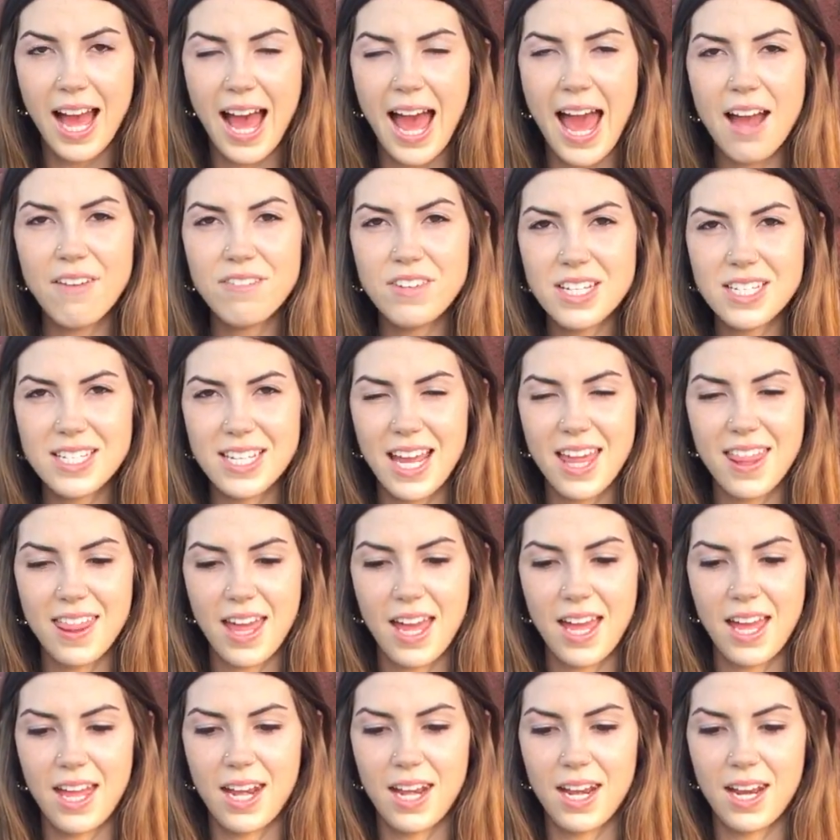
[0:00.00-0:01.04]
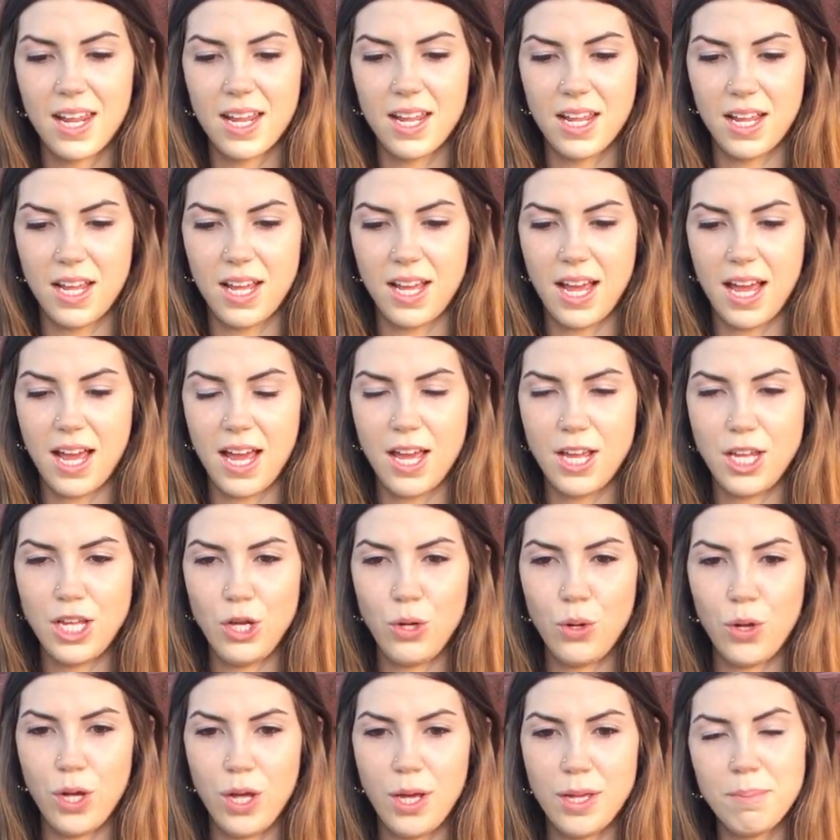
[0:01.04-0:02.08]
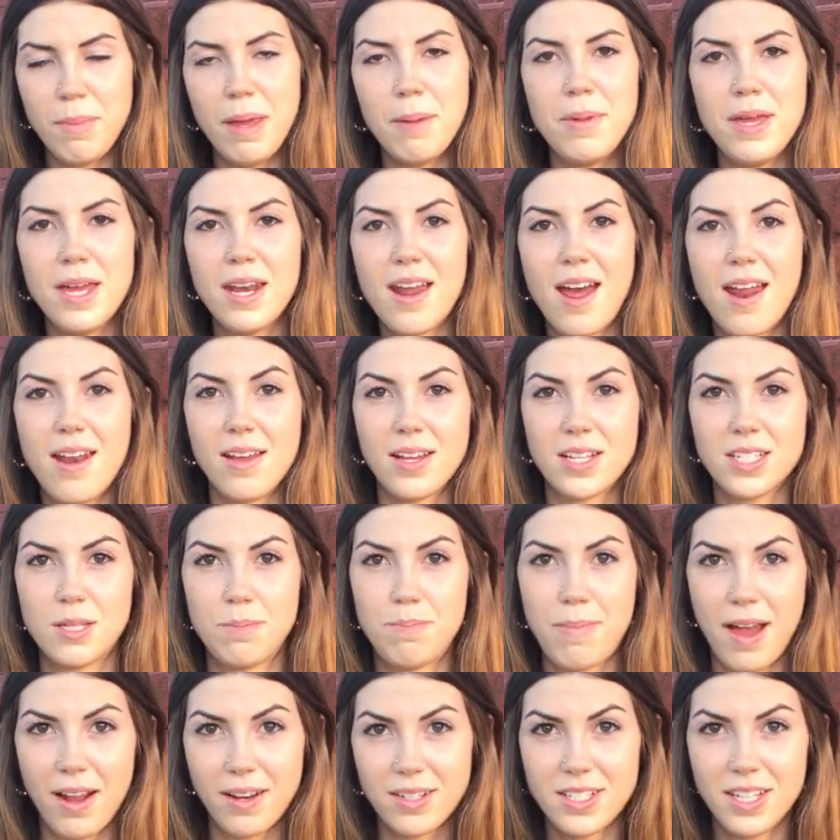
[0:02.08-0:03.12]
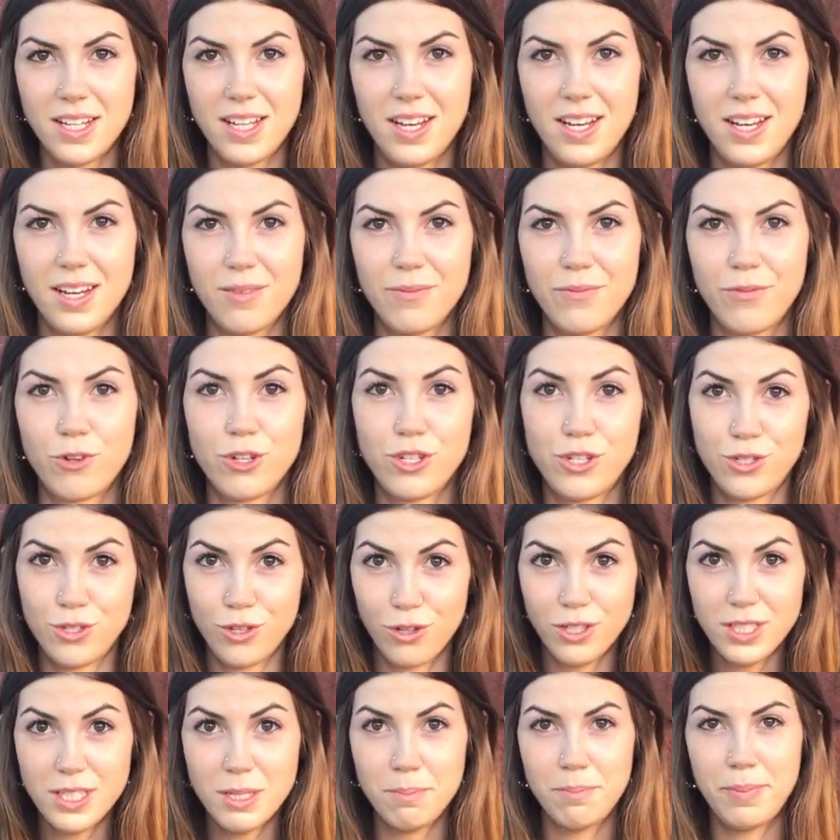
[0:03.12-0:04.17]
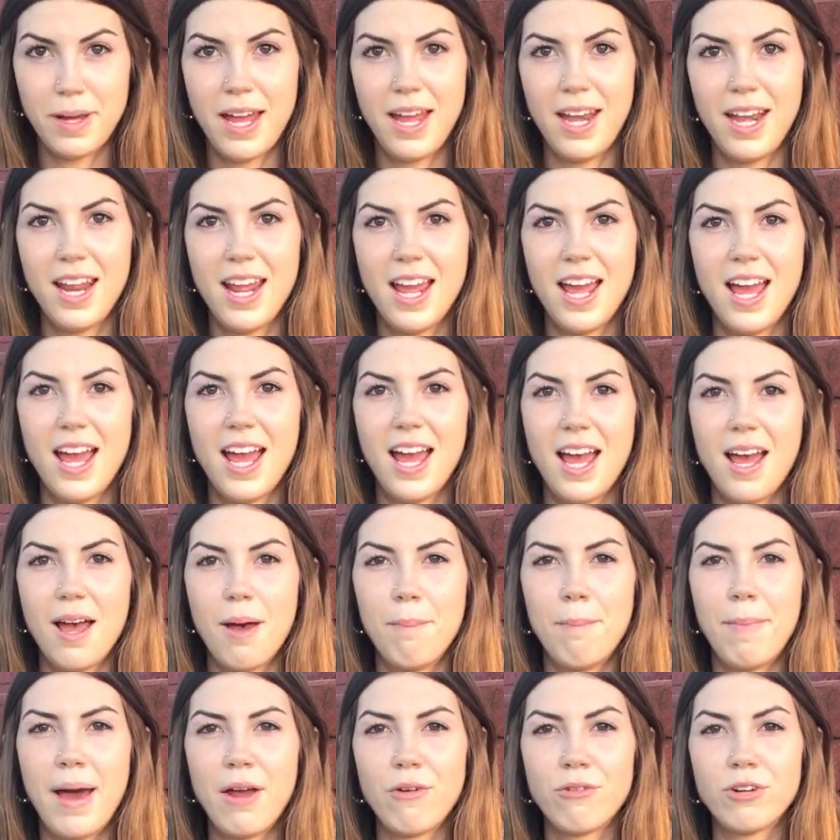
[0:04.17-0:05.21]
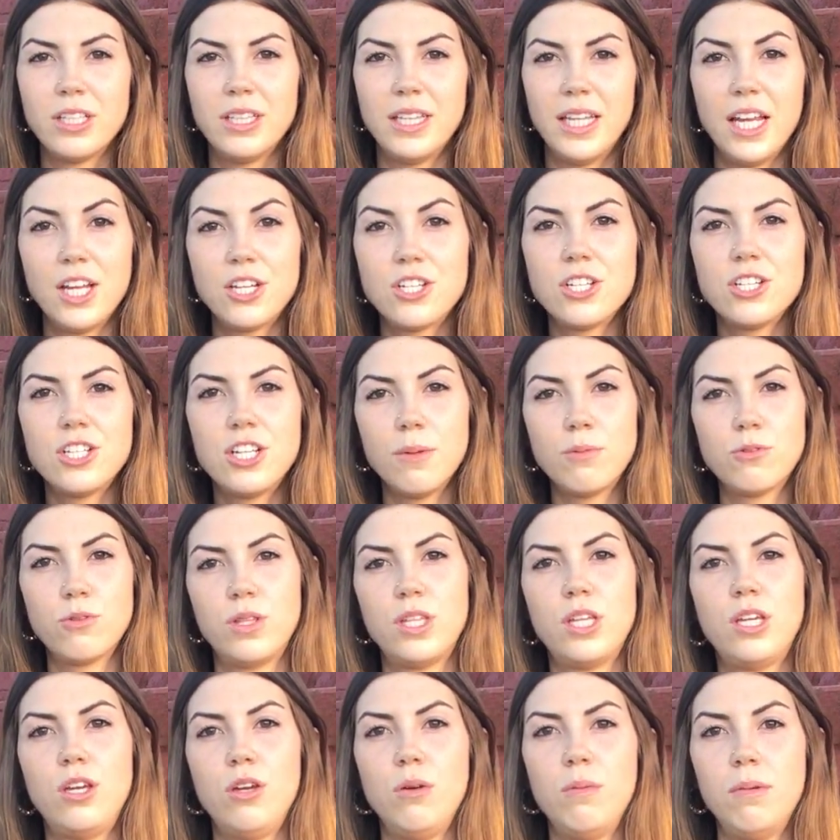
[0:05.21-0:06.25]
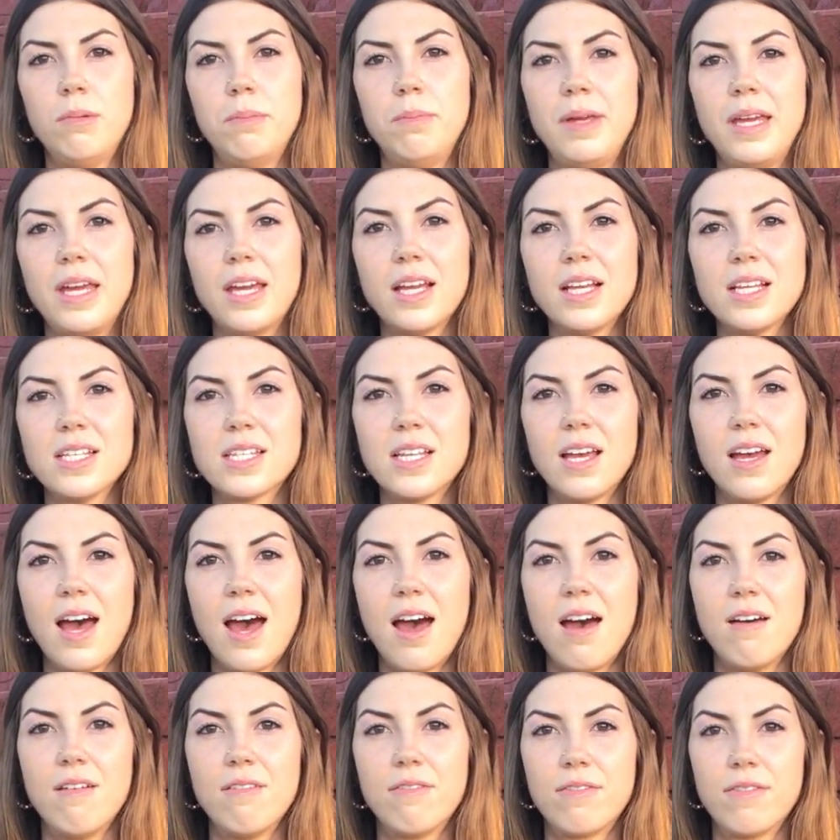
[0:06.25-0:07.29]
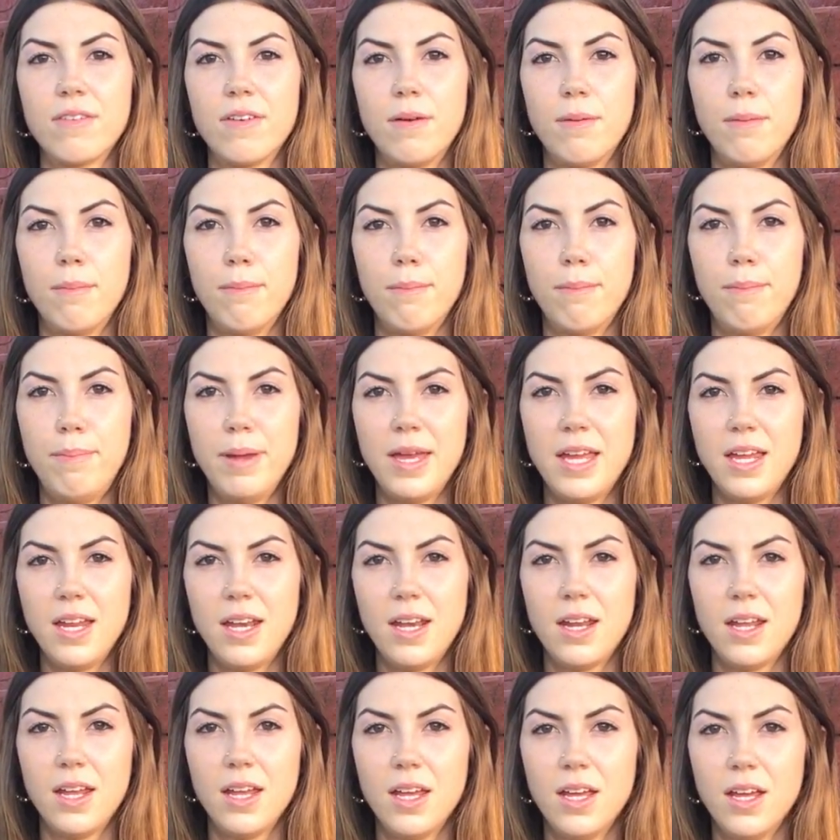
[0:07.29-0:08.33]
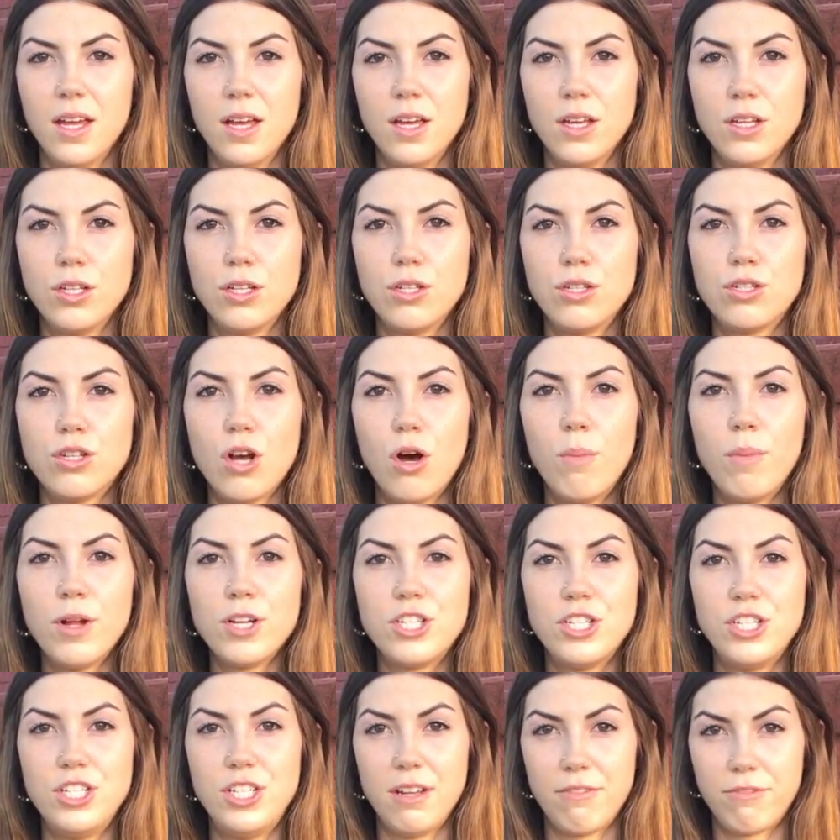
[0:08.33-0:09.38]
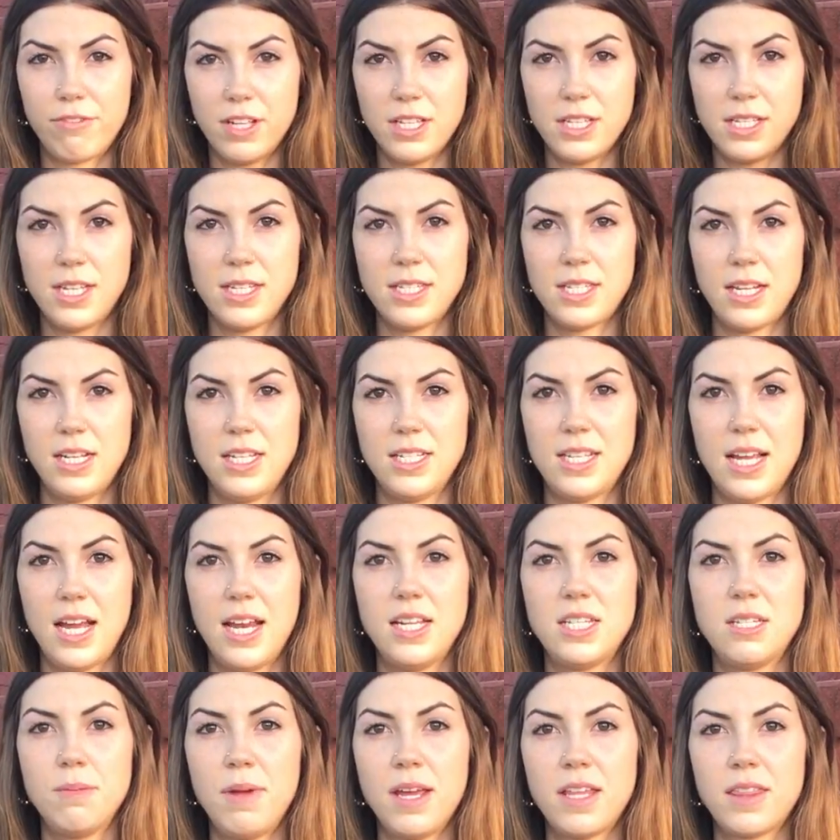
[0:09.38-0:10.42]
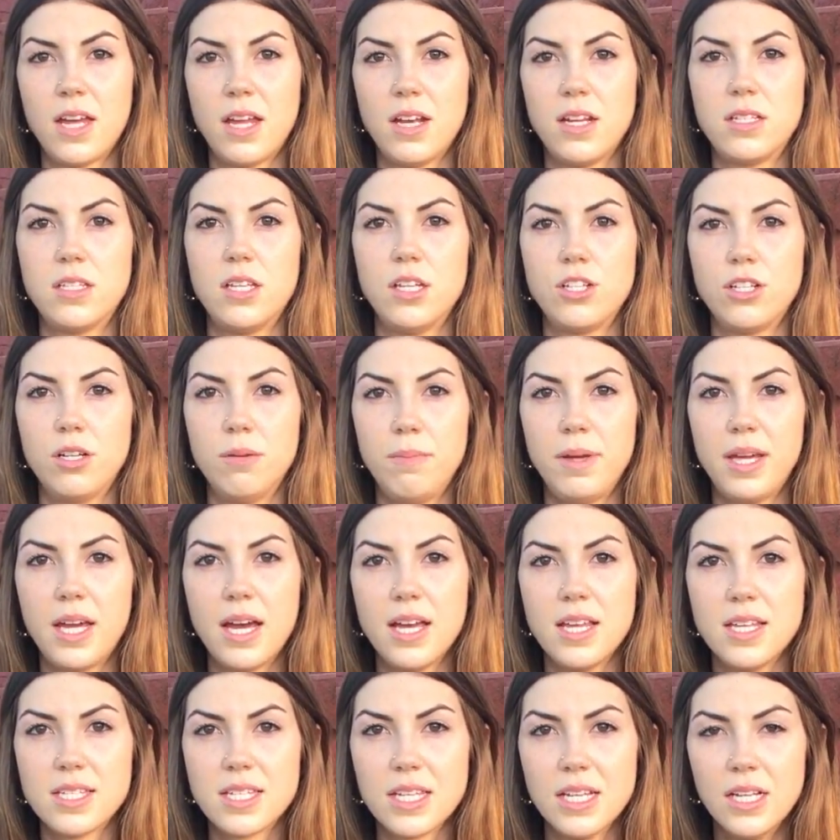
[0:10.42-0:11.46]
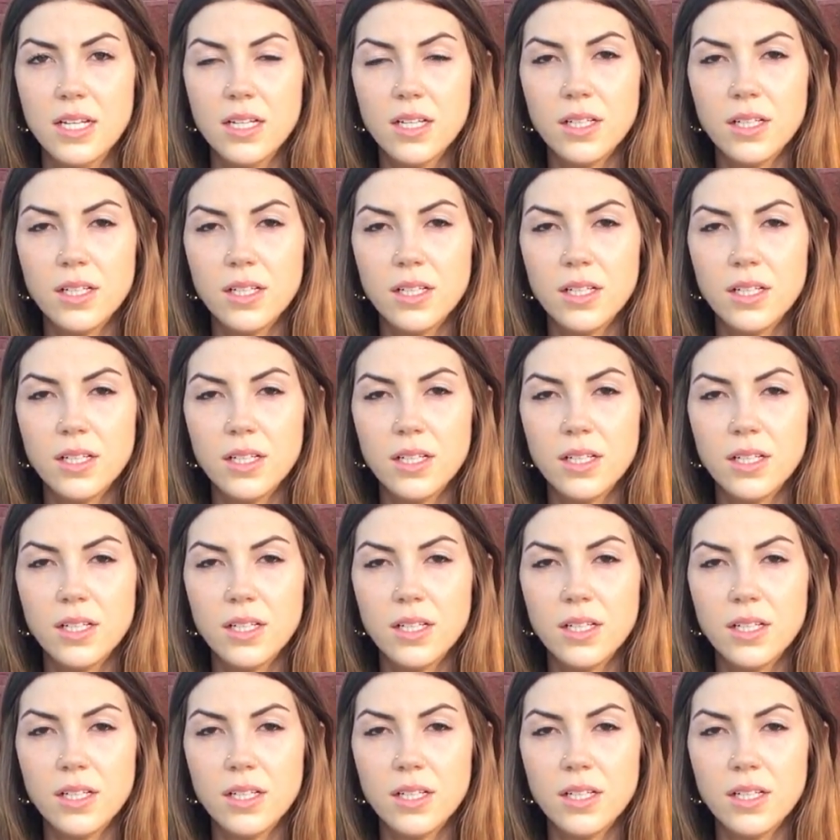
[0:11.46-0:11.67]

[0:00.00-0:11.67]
I have to say that you, it may be an unexpected result, but my relationships with human beings have been so much different since I decided to make that decision because